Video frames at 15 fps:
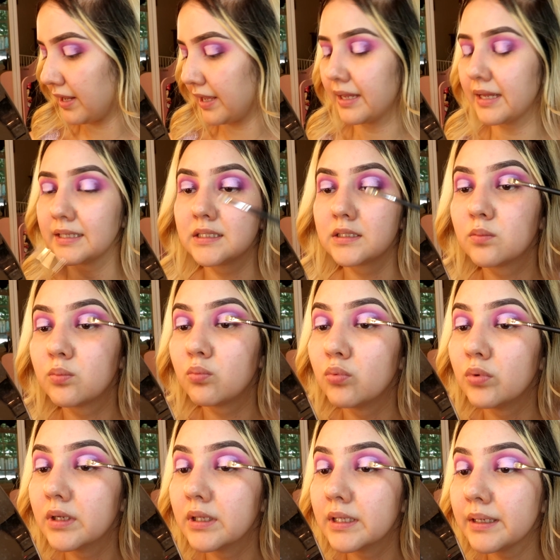like it's
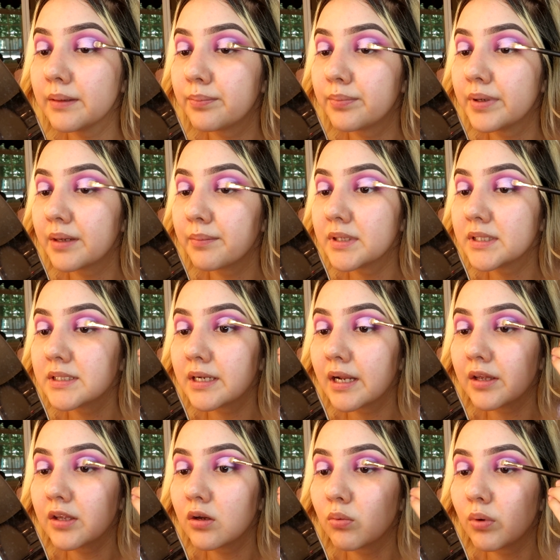really pigmented how
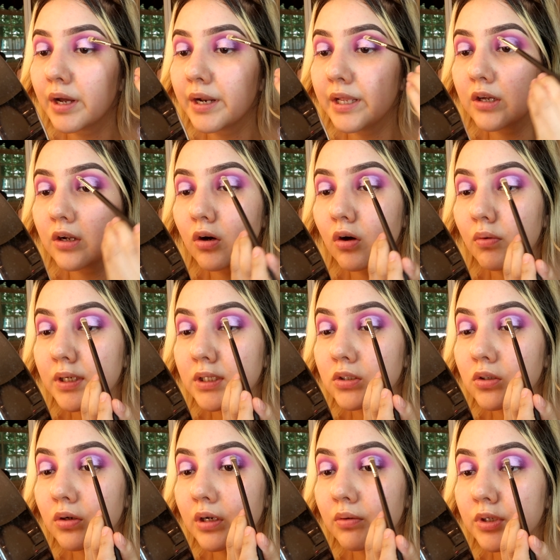you want, you could always
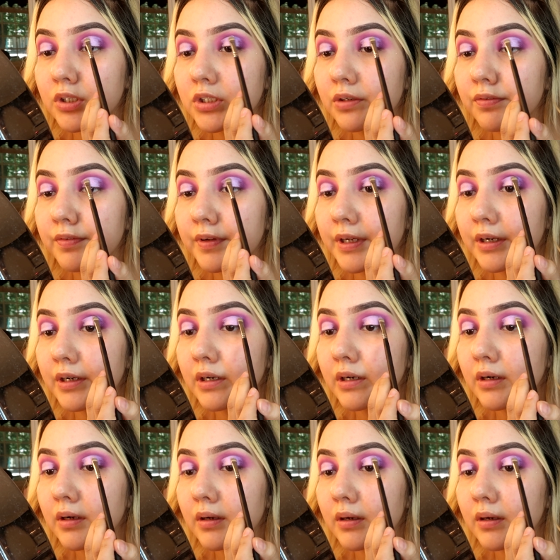go in with your finger.